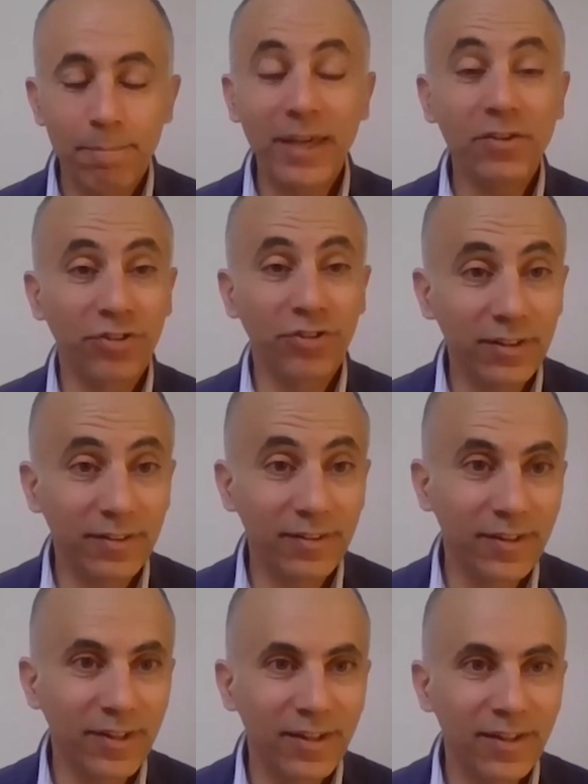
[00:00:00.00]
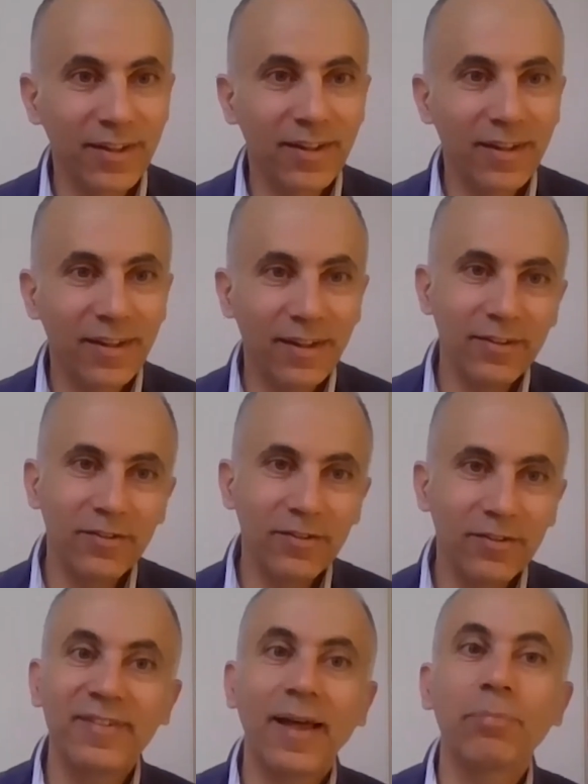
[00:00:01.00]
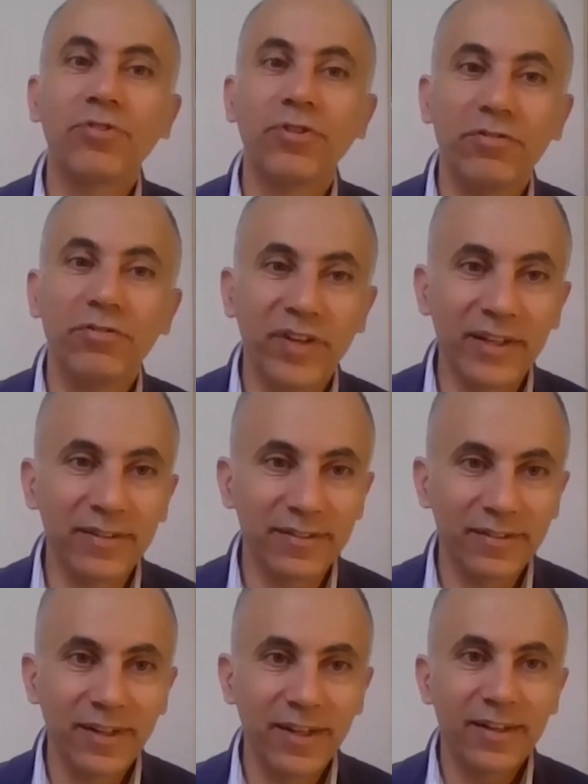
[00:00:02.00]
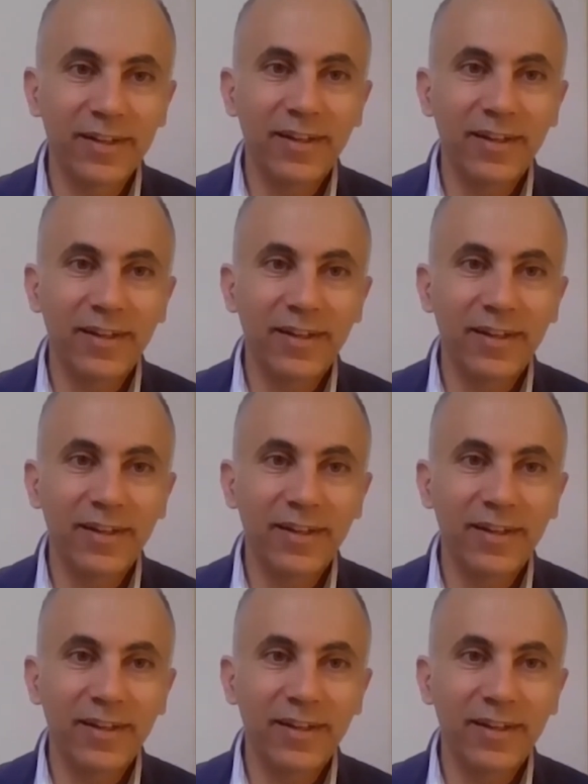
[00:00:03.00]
patient in the reception phase.